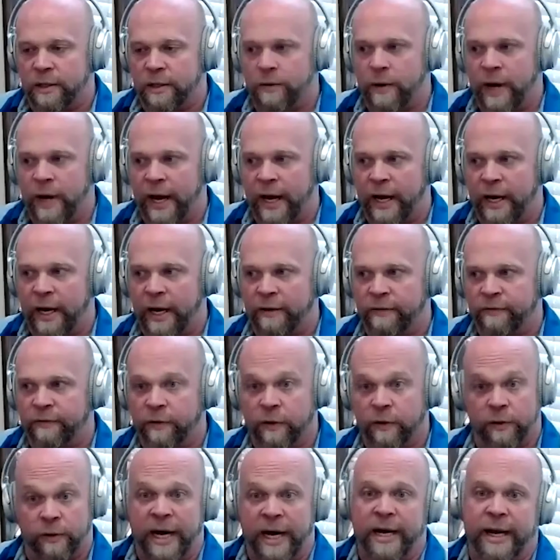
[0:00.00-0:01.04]
to have
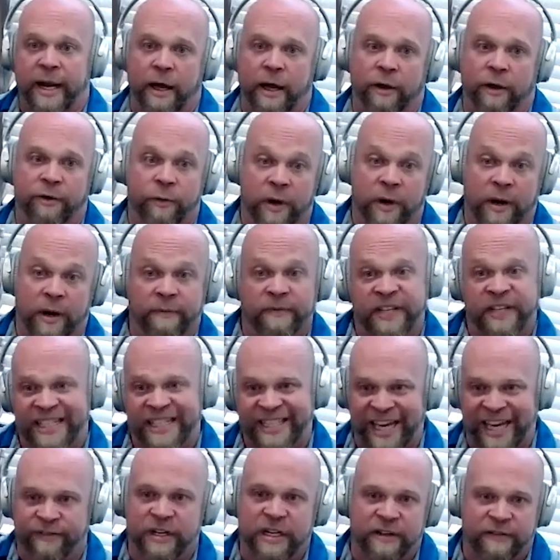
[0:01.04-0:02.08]
great health when I'm
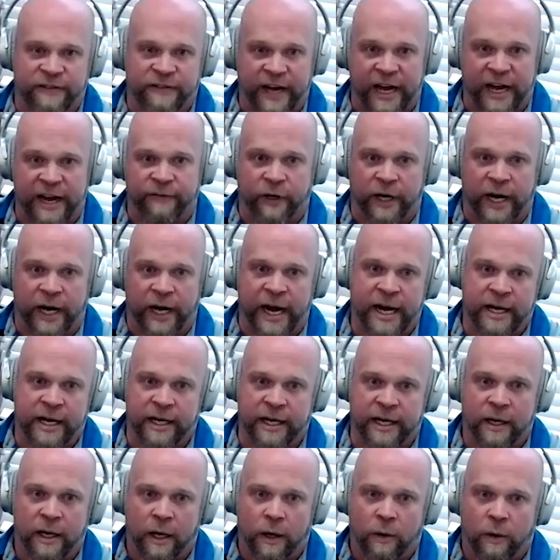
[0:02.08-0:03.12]
seventy-five or
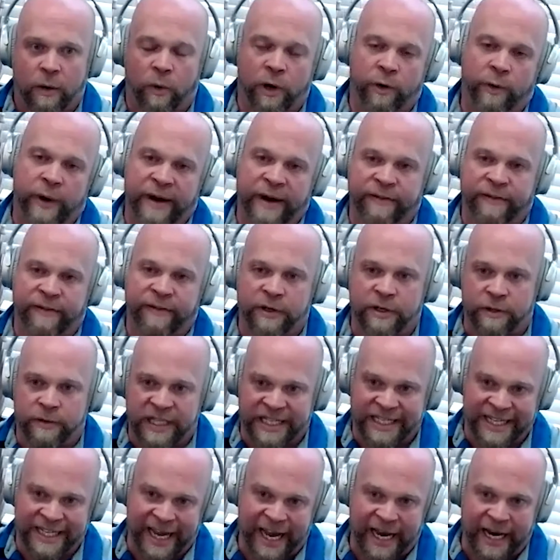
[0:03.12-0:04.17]
eighty, what do I have to do
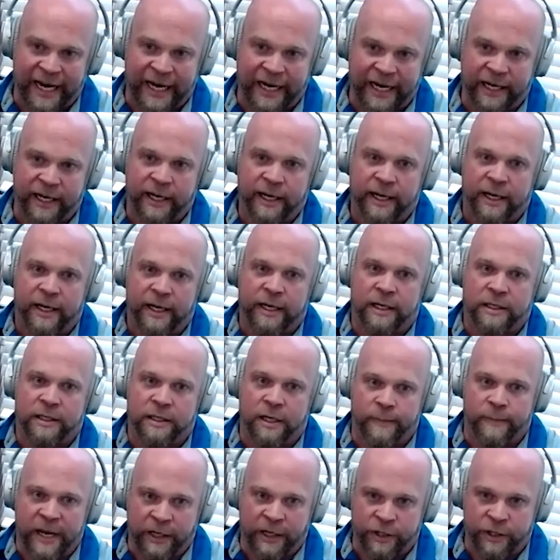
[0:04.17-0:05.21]
today
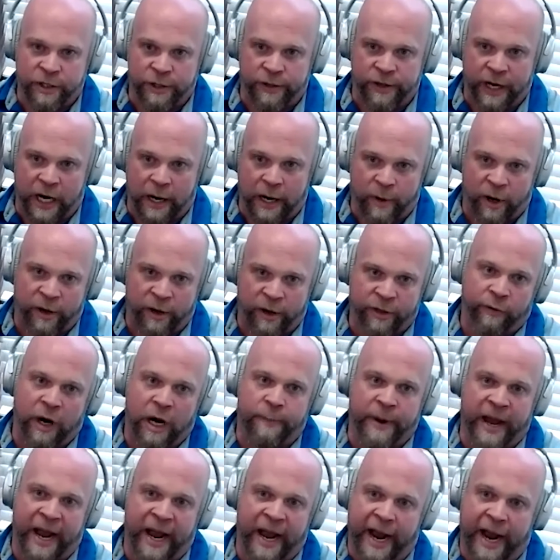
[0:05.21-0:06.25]
to make sure that I'm on the
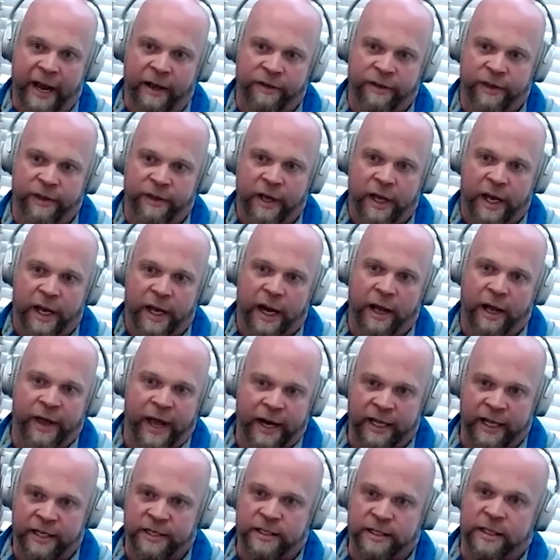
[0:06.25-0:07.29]
right path? And
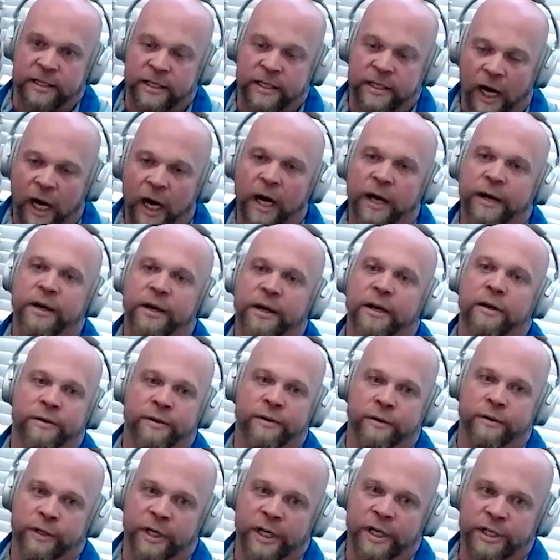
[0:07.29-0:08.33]
that has a ton to do
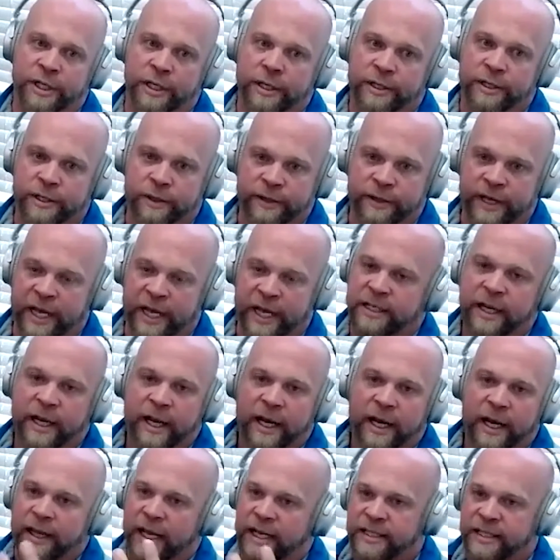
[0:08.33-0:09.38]
with nutrition. So that's
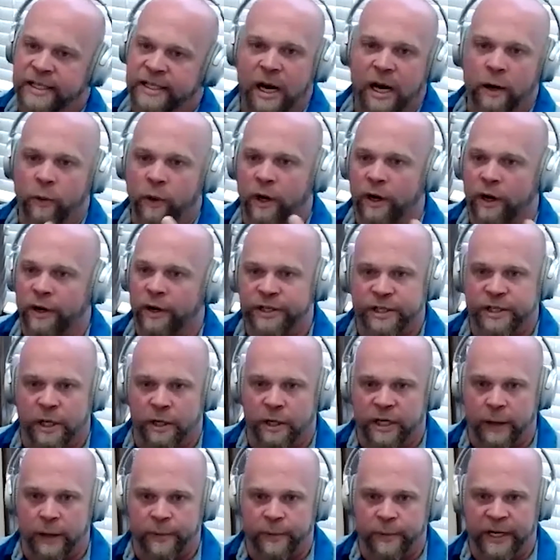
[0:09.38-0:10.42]
that's kind of where this has
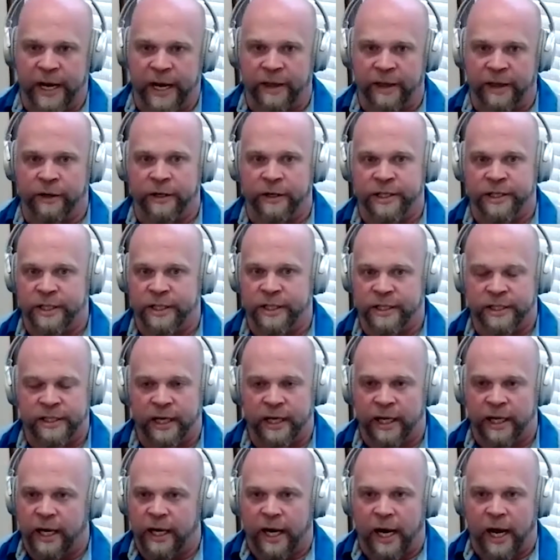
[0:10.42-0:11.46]
all come together, is
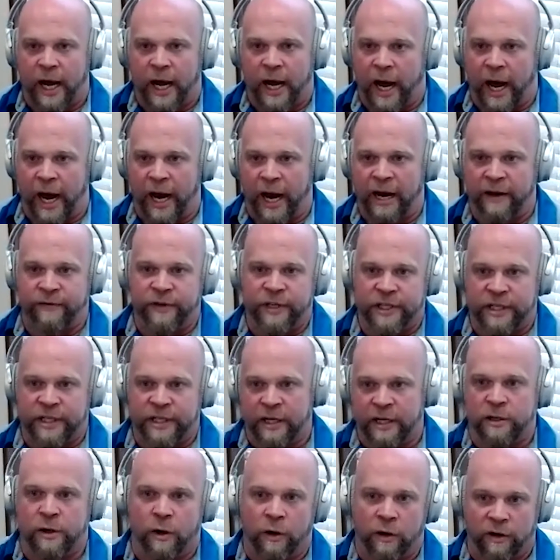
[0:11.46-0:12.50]
this, I have
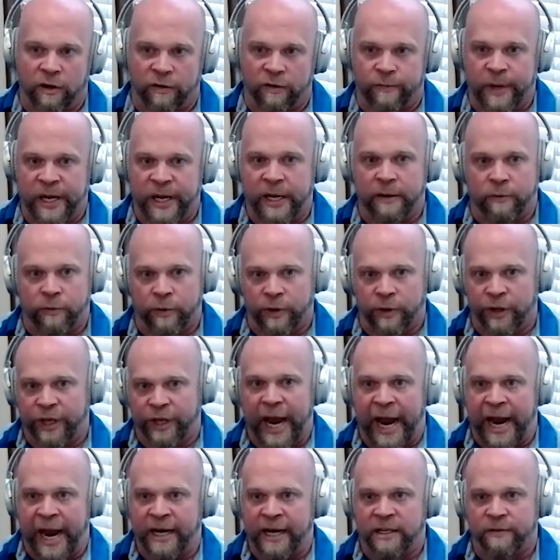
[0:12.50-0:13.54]
this end goal of being
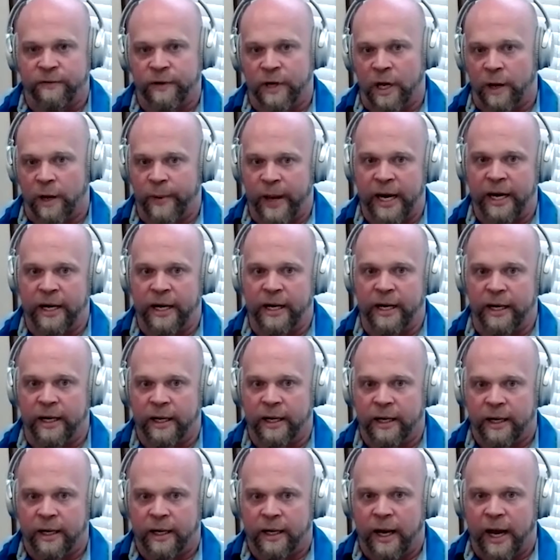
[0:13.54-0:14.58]
really active when I'm
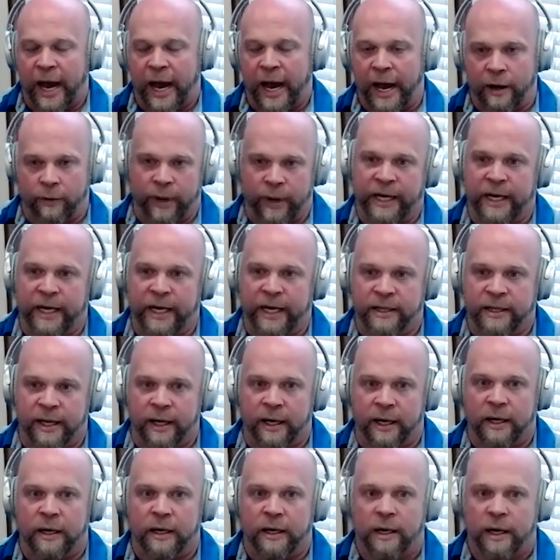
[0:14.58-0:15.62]
eighty. How do I get
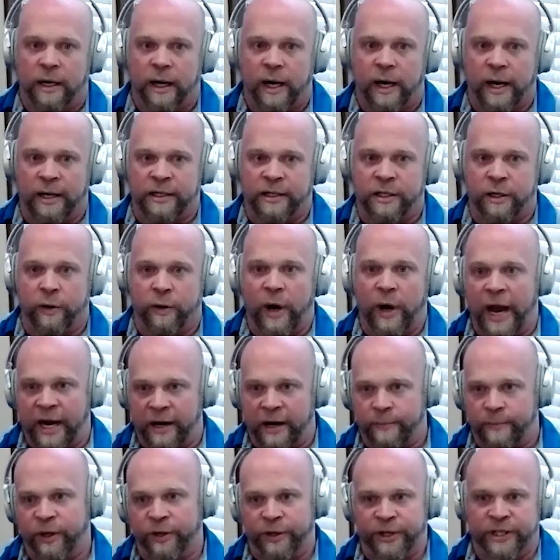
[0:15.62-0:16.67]
there? And so I
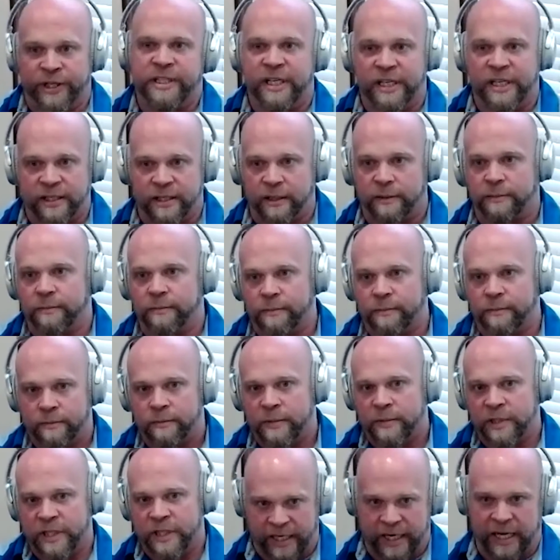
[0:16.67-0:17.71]
had to build a system
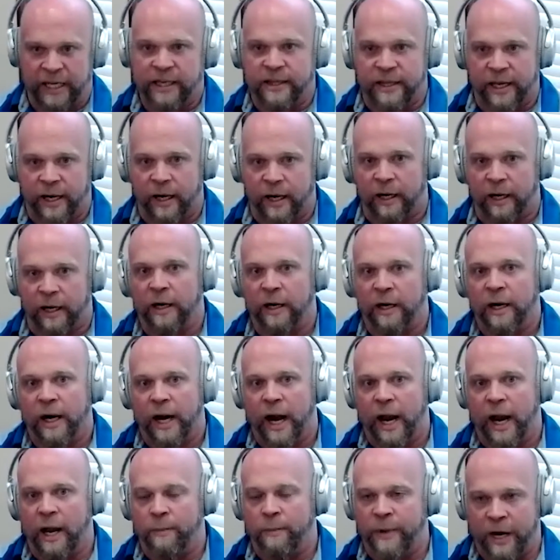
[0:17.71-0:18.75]
to get there,
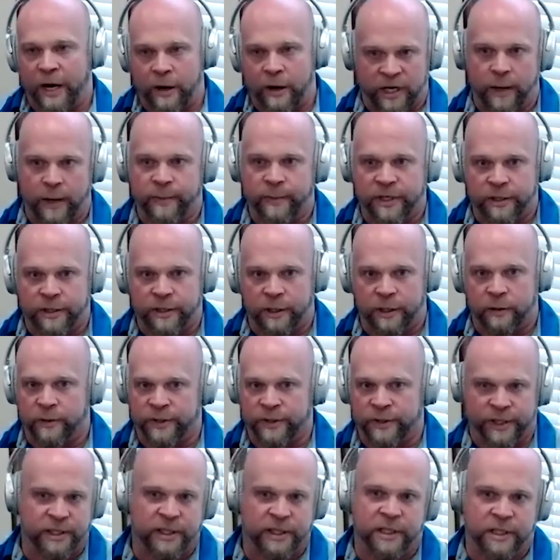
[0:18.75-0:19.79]
and biochemistry
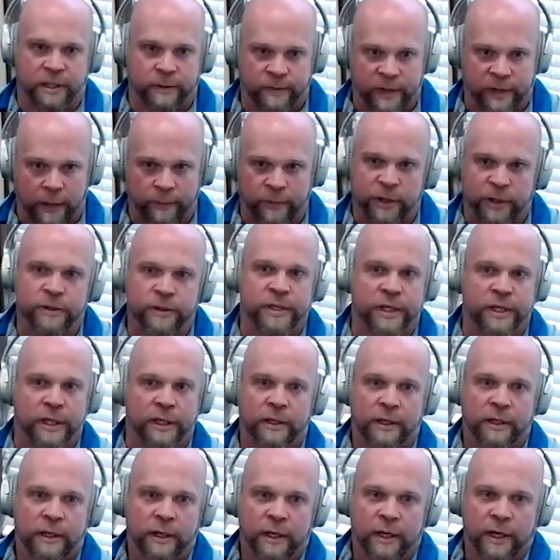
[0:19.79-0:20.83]
was the system that I'm using.
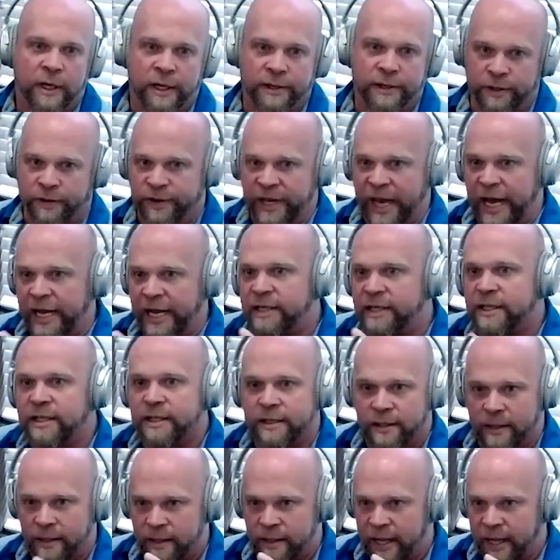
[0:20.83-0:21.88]
And so
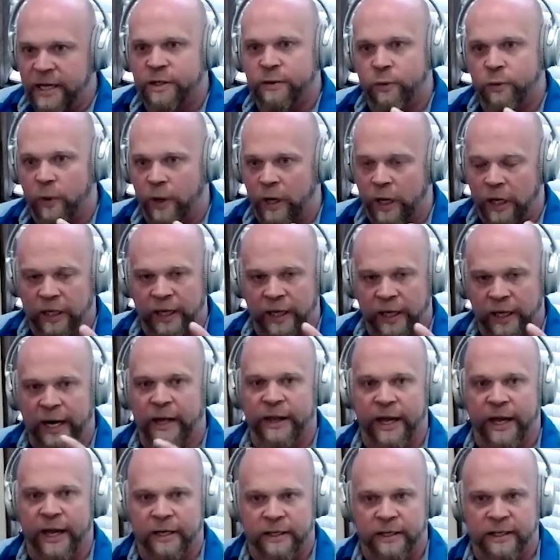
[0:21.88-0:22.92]
that's that's where a lot
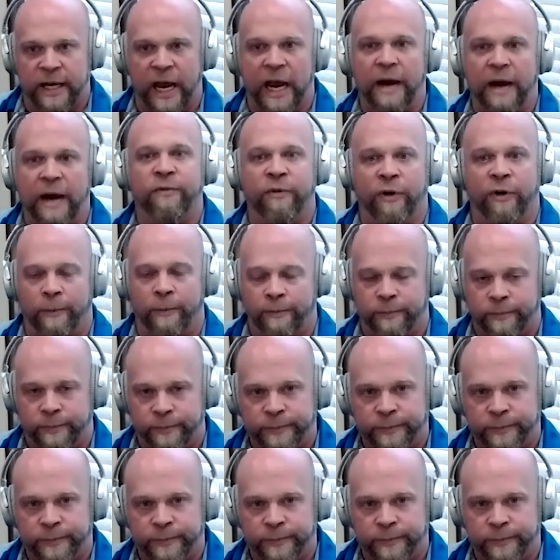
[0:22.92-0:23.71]
of that came from.